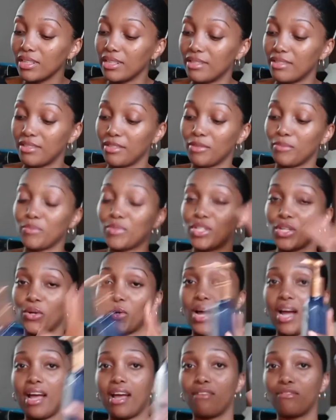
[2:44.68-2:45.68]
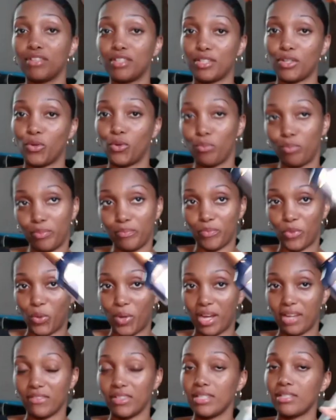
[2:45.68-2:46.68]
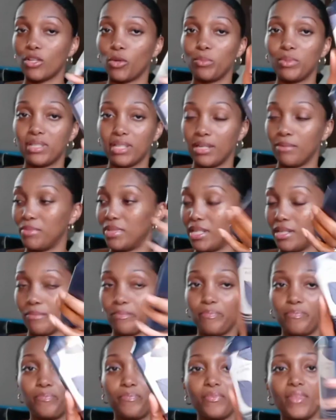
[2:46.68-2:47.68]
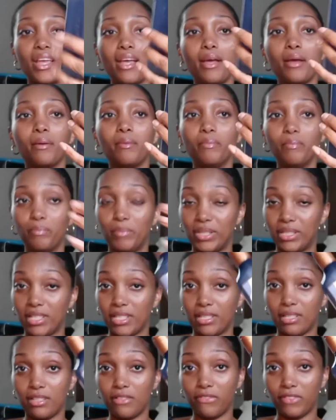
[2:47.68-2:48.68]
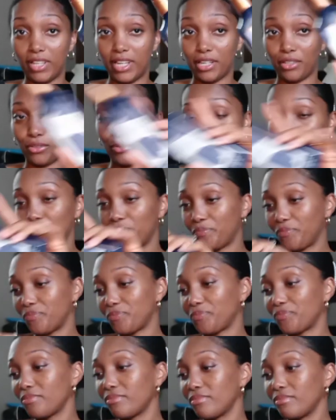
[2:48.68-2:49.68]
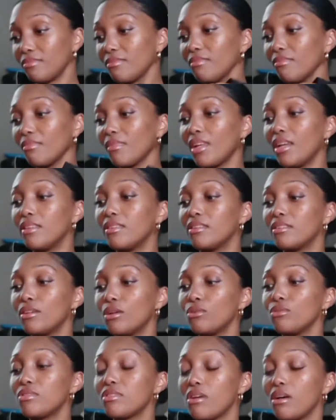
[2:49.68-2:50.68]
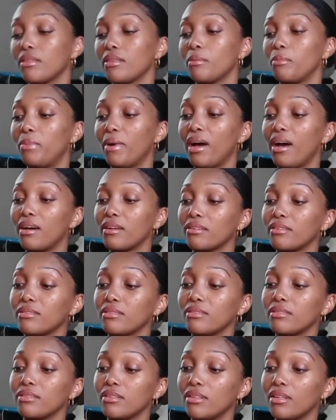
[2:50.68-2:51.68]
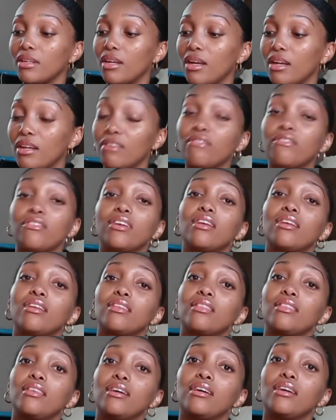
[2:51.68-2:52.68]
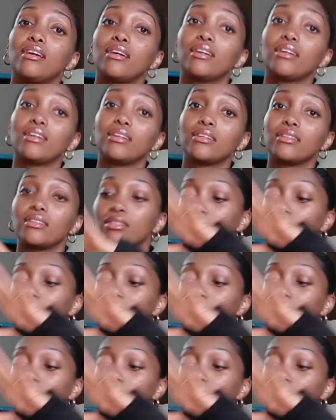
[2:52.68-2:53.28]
list them. So I have a soap. Okay, this soap is empty, but this is flannel. And the notes on the bottle of the